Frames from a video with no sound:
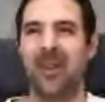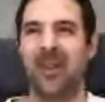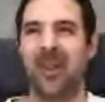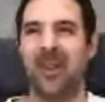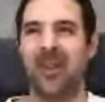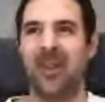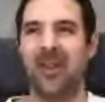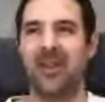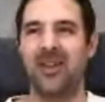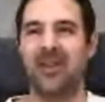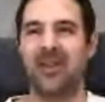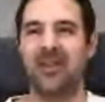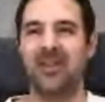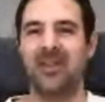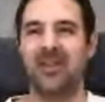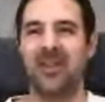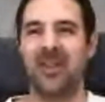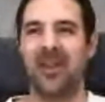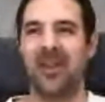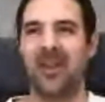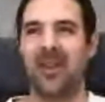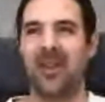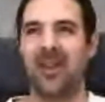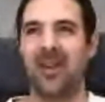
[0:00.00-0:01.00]
and
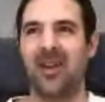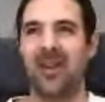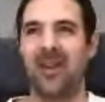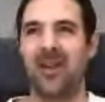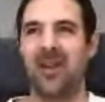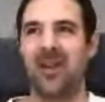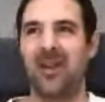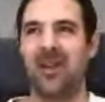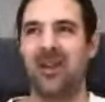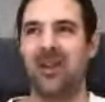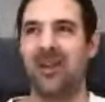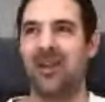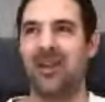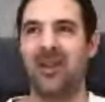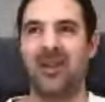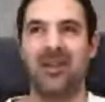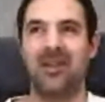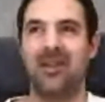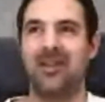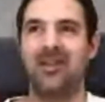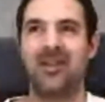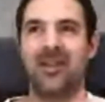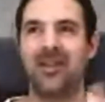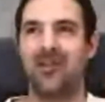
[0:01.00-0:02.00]

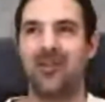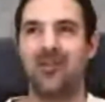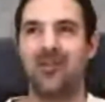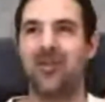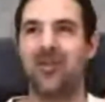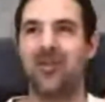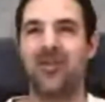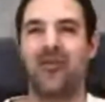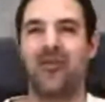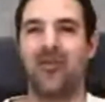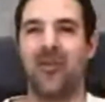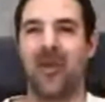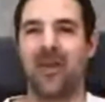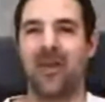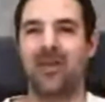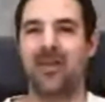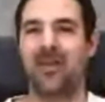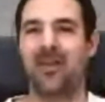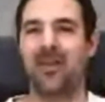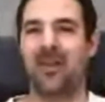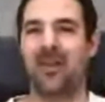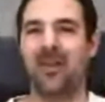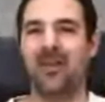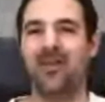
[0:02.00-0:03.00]
it's a push of a button,